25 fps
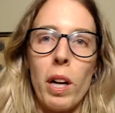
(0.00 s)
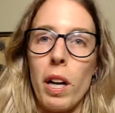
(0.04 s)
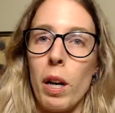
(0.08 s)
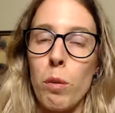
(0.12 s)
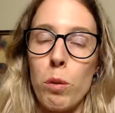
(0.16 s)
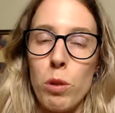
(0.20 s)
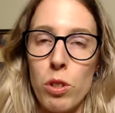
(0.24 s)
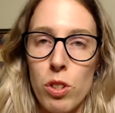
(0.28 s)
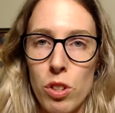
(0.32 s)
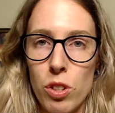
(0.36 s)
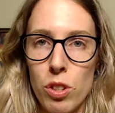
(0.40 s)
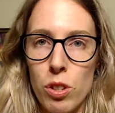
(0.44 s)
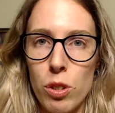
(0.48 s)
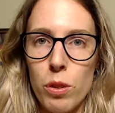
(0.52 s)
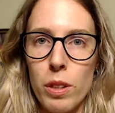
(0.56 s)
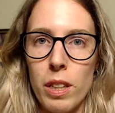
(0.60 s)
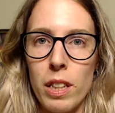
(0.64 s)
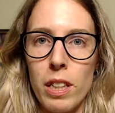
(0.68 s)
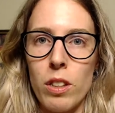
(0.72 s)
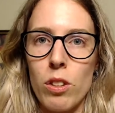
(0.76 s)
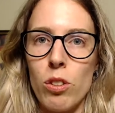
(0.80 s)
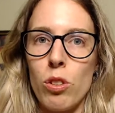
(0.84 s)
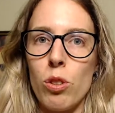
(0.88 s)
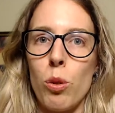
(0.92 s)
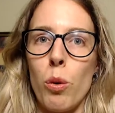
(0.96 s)
I was
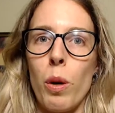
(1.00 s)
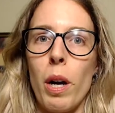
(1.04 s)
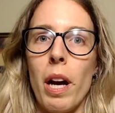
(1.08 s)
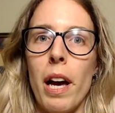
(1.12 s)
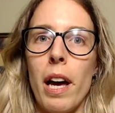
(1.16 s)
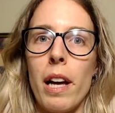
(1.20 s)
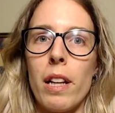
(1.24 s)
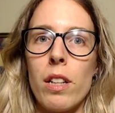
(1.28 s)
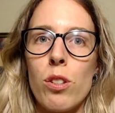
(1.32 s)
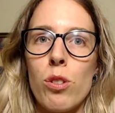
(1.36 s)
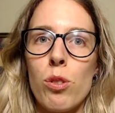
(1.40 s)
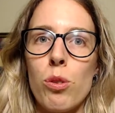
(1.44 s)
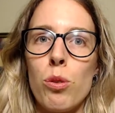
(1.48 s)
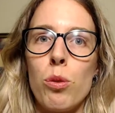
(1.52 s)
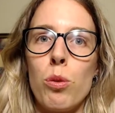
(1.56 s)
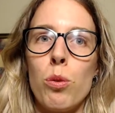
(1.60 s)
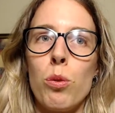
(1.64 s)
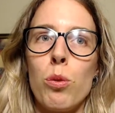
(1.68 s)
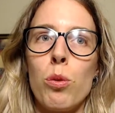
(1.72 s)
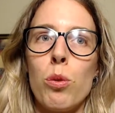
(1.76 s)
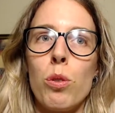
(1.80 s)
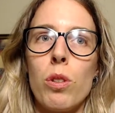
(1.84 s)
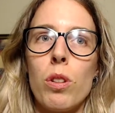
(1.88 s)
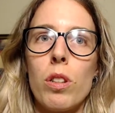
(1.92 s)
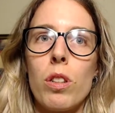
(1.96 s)
doing. So I had
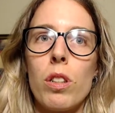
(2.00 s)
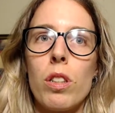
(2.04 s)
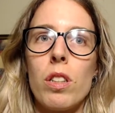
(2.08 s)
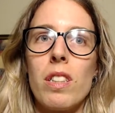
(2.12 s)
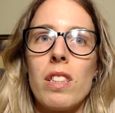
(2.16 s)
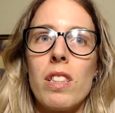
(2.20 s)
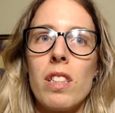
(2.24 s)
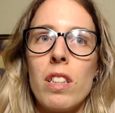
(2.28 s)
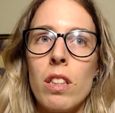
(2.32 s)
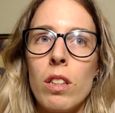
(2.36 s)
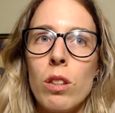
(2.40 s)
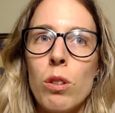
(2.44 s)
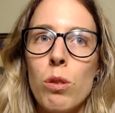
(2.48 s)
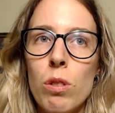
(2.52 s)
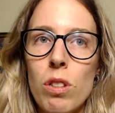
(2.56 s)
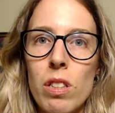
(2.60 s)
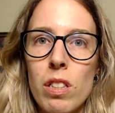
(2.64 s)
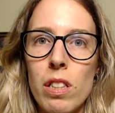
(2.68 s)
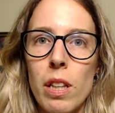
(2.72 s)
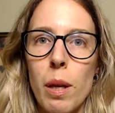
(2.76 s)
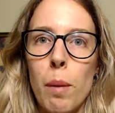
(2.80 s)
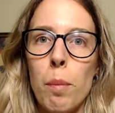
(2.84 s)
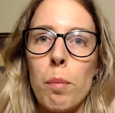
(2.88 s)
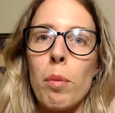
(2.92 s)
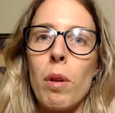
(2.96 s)
to
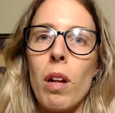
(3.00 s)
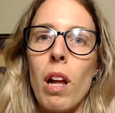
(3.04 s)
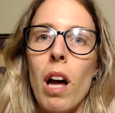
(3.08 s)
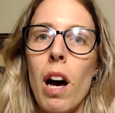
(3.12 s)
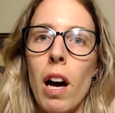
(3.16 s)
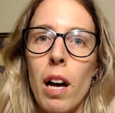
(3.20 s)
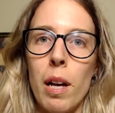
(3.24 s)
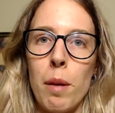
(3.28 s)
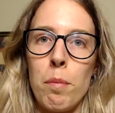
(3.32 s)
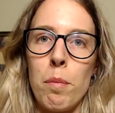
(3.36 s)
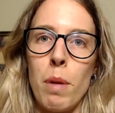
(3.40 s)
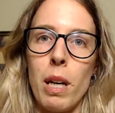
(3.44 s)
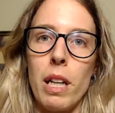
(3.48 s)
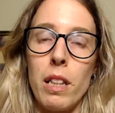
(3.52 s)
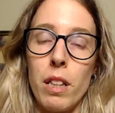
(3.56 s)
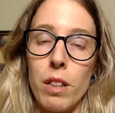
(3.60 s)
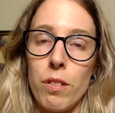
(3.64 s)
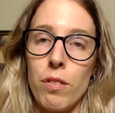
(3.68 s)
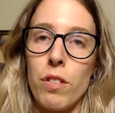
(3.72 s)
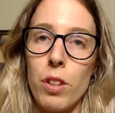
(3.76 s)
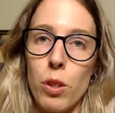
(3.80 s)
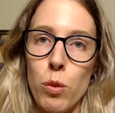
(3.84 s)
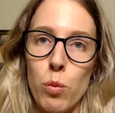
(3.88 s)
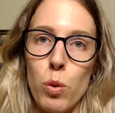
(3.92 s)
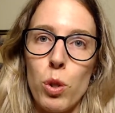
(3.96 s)
continuously apply my
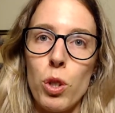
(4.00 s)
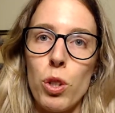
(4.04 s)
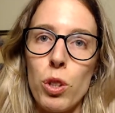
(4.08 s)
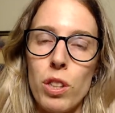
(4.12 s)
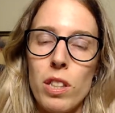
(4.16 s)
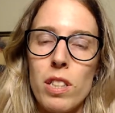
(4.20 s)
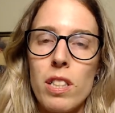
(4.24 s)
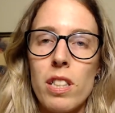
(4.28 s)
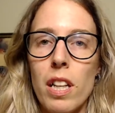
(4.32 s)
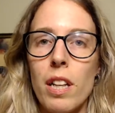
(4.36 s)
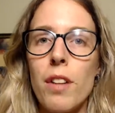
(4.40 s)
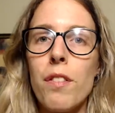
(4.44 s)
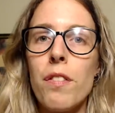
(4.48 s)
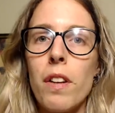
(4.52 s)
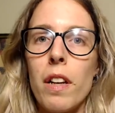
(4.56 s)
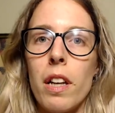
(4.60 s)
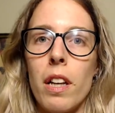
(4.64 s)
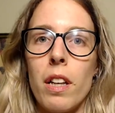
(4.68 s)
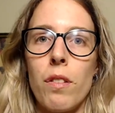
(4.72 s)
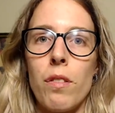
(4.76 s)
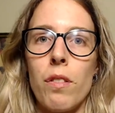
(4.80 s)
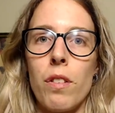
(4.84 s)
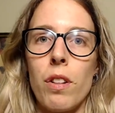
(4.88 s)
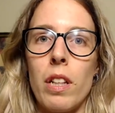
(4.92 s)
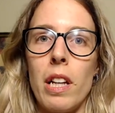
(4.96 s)
living word, safe
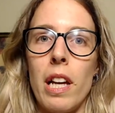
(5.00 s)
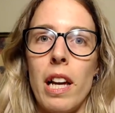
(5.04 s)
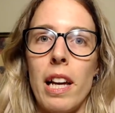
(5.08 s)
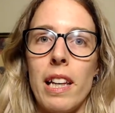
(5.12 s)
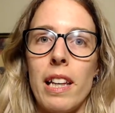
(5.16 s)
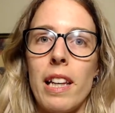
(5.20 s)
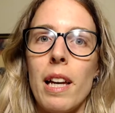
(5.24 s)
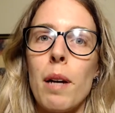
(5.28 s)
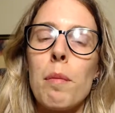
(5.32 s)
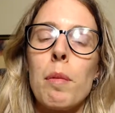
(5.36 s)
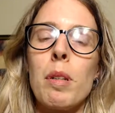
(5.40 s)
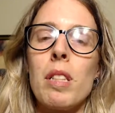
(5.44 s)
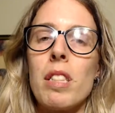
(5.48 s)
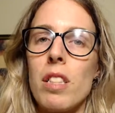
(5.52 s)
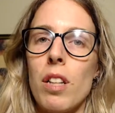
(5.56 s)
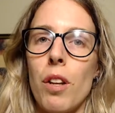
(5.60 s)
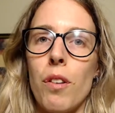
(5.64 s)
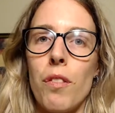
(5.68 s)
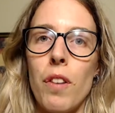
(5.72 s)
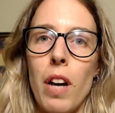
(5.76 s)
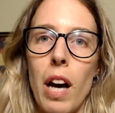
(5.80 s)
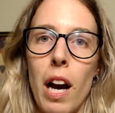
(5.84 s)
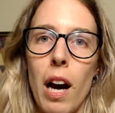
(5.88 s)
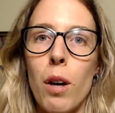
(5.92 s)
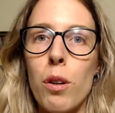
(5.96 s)
haven, and get
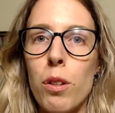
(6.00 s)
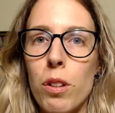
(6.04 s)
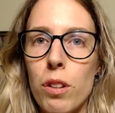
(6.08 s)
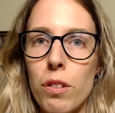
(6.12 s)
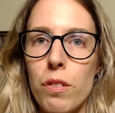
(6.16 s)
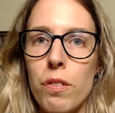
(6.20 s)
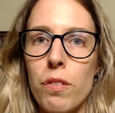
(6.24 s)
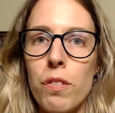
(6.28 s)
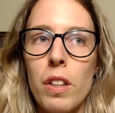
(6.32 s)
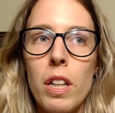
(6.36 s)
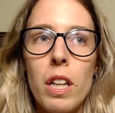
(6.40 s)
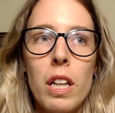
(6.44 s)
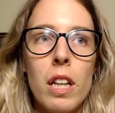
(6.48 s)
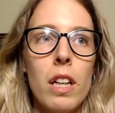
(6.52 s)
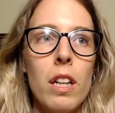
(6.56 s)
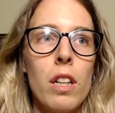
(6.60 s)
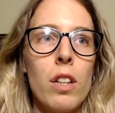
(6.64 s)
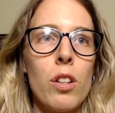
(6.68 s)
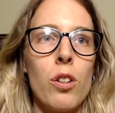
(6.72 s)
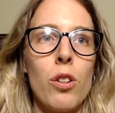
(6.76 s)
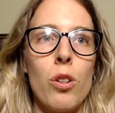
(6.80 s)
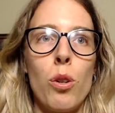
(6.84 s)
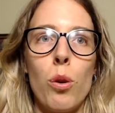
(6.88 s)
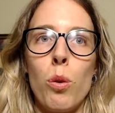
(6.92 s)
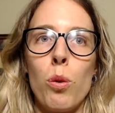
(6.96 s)
myself out of
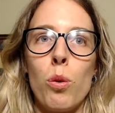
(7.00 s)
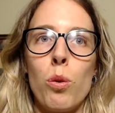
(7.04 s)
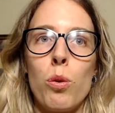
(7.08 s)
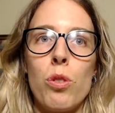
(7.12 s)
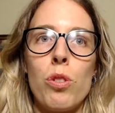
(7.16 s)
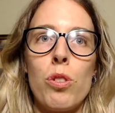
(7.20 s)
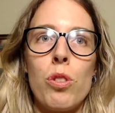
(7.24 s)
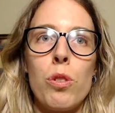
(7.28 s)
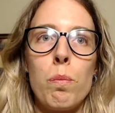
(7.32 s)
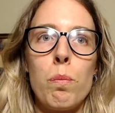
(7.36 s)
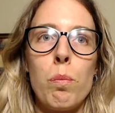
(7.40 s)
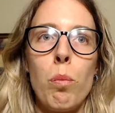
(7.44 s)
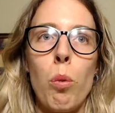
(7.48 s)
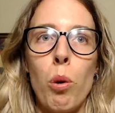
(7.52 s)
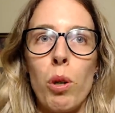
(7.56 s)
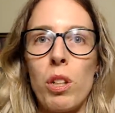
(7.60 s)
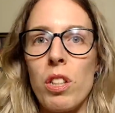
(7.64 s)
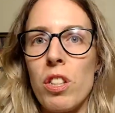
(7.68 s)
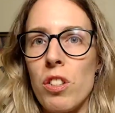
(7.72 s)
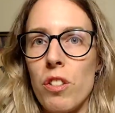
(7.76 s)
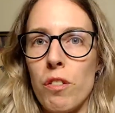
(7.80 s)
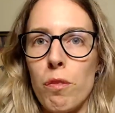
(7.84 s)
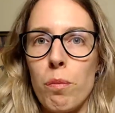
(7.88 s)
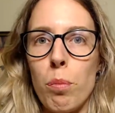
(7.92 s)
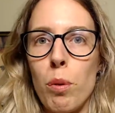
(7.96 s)
those
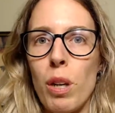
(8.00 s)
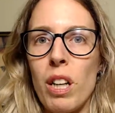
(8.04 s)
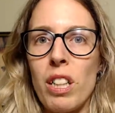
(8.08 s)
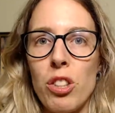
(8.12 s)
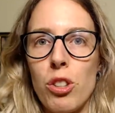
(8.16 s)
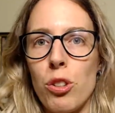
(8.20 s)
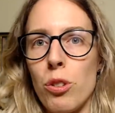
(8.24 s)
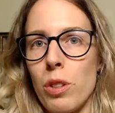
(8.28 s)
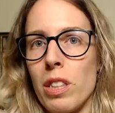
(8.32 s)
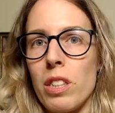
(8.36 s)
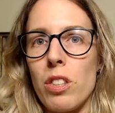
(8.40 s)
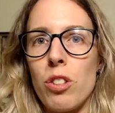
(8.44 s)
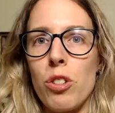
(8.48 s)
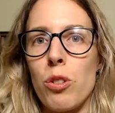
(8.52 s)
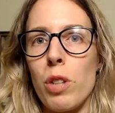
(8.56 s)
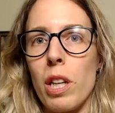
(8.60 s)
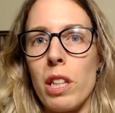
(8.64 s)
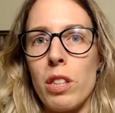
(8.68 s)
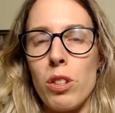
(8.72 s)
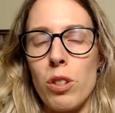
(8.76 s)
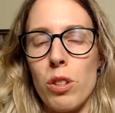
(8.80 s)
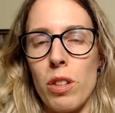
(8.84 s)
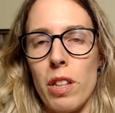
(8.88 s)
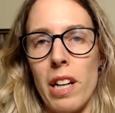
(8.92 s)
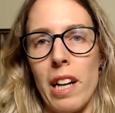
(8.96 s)
points of pressure and
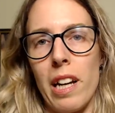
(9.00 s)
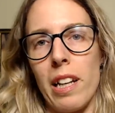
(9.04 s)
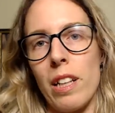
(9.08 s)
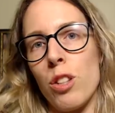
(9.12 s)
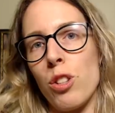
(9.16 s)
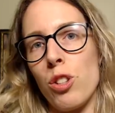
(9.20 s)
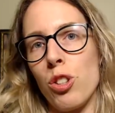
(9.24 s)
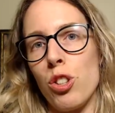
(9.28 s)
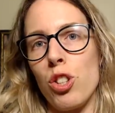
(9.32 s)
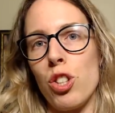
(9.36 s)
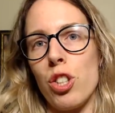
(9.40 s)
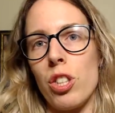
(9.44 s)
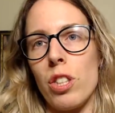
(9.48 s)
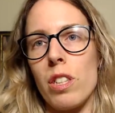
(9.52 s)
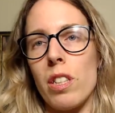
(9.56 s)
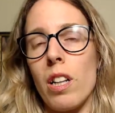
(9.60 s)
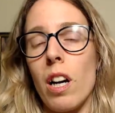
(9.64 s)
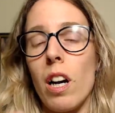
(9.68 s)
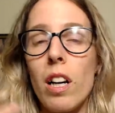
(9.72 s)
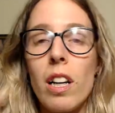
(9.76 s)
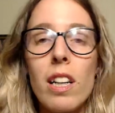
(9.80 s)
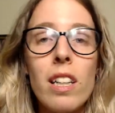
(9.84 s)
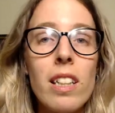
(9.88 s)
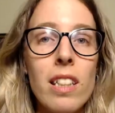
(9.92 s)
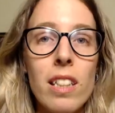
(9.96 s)
stress so that I could just
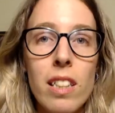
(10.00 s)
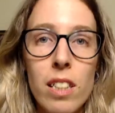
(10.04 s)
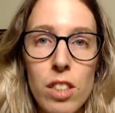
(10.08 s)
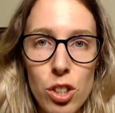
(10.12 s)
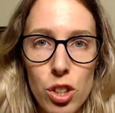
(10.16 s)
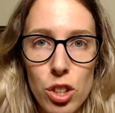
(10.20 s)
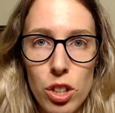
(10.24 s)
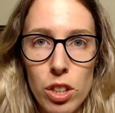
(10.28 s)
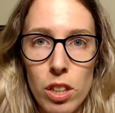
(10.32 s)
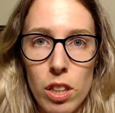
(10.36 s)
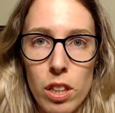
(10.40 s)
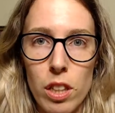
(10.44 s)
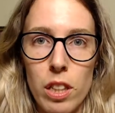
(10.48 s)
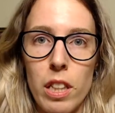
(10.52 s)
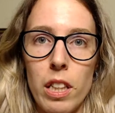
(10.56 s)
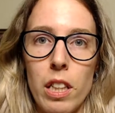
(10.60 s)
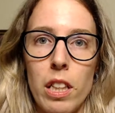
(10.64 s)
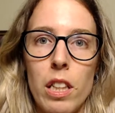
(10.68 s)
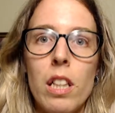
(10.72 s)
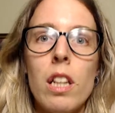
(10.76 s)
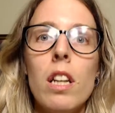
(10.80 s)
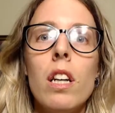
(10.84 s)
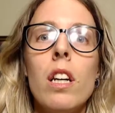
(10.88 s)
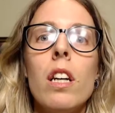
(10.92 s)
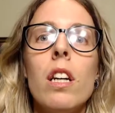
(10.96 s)

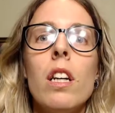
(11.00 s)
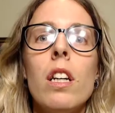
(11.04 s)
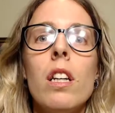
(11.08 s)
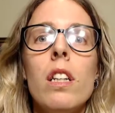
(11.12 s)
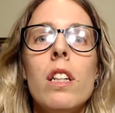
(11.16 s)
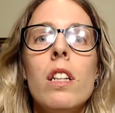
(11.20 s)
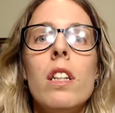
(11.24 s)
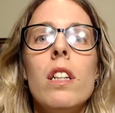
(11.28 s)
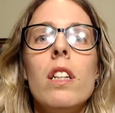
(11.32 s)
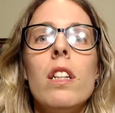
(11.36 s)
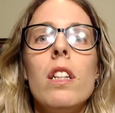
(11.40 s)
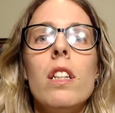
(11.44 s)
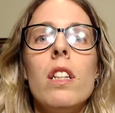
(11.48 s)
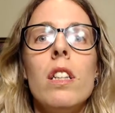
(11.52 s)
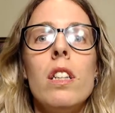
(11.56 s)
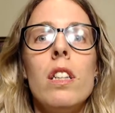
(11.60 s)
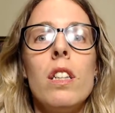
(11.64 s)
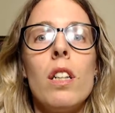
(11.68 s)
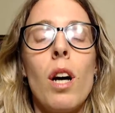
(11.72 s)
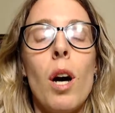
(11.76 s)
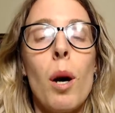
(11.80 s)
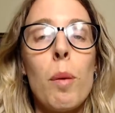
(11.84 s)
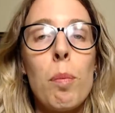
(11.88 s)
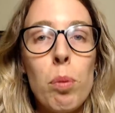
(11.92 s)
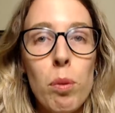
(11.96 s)
unconditionally
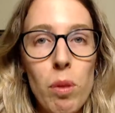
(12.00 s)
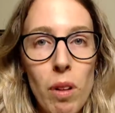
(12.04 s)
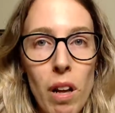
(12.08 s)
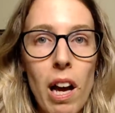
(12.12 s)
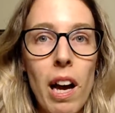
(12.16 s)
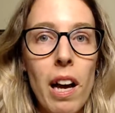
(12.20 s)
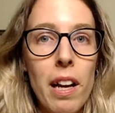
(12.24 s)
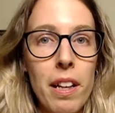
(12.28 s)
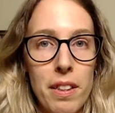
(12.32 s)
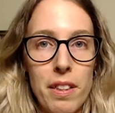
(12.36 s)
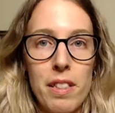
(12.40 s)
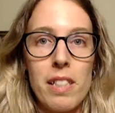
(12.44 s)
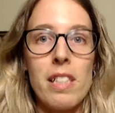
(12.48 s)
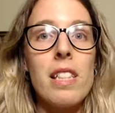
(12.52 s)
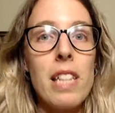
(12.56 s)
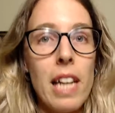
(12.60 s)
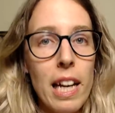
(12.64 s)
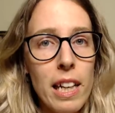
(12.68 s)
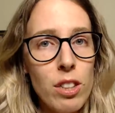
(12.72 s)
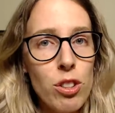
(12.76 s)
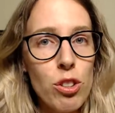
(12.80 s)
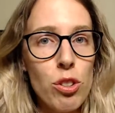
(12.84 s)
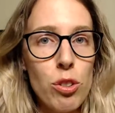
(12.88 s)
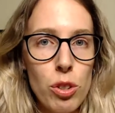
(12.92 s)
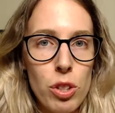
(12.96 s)
apply this
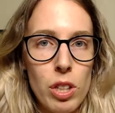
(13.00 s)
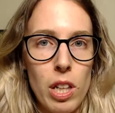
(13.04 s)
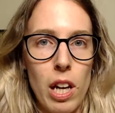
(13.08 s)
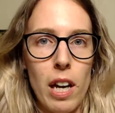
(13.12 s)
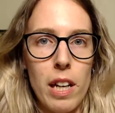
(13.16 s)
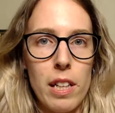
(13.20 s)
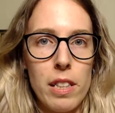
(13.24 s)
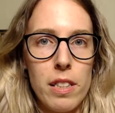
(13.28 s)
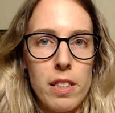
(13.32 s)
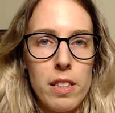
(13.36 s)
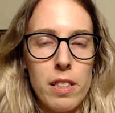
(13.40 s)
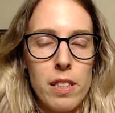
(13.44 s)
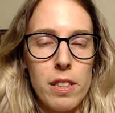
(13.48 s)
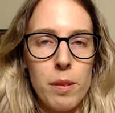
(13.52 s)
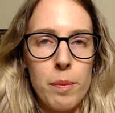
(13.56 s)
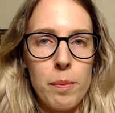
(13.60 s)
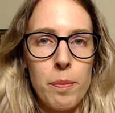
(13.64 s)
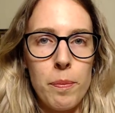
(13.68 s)
exercise.